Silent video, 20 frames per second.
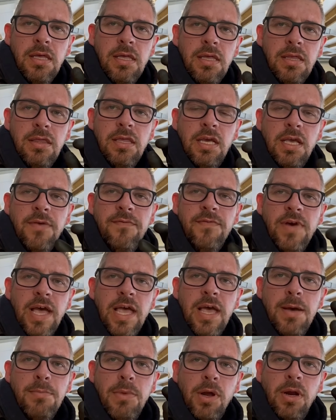the
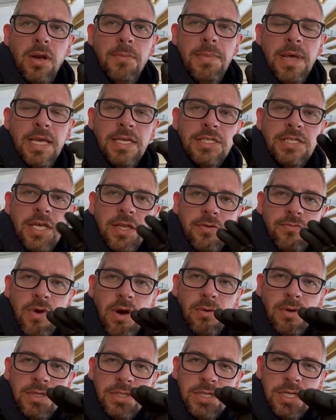conveyor model a bit, so the
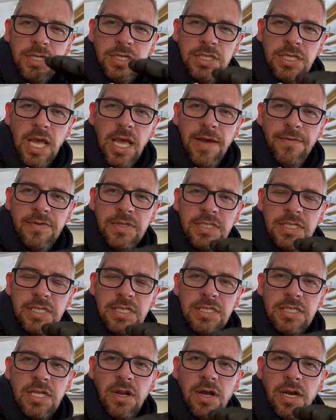rollers just sit ever so
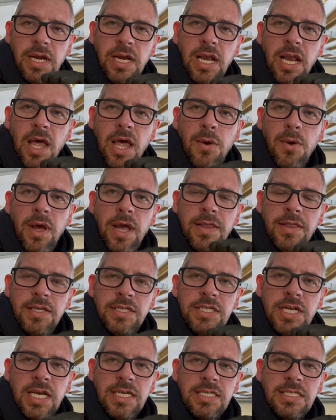slightly lower in the
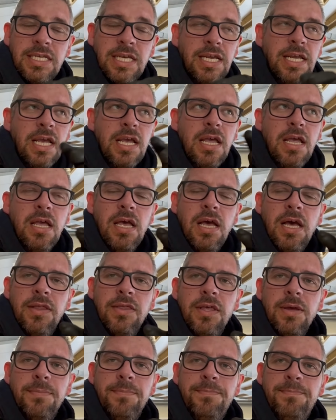chassis, and
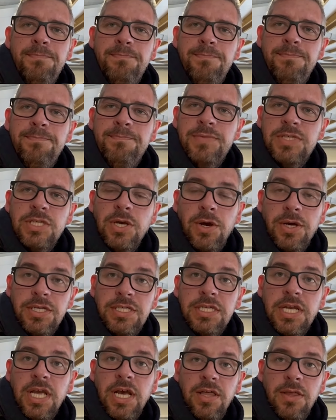the side
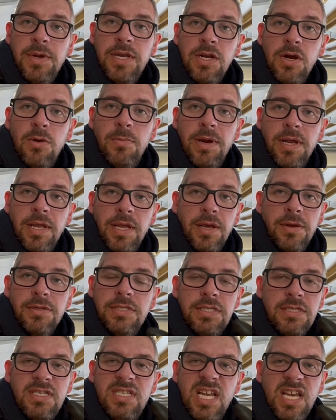skirt that we normally use
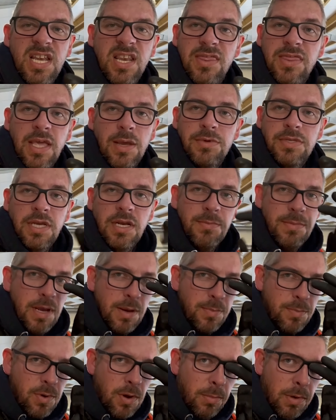didn't think it was going to be
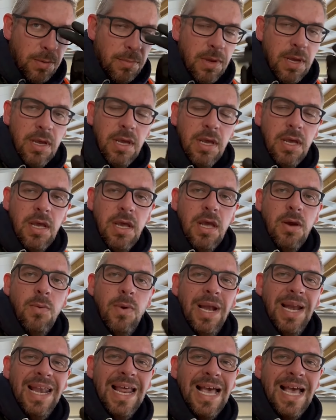a problem. Well,
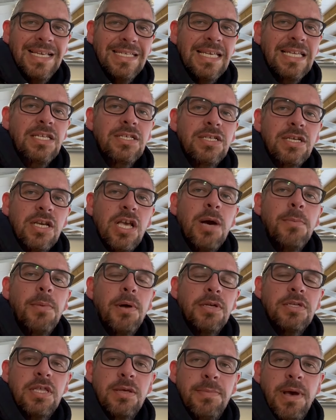it has. It doesn't come
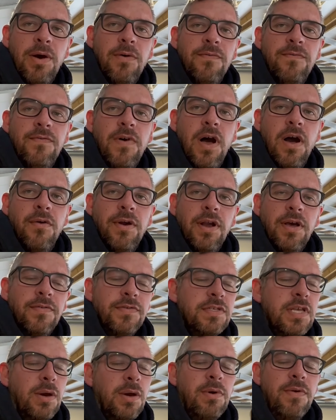onto the belt far enough,
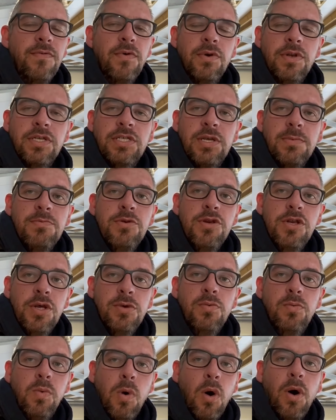so we've ordered some new
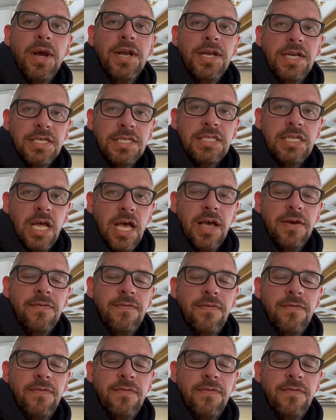wider stuff.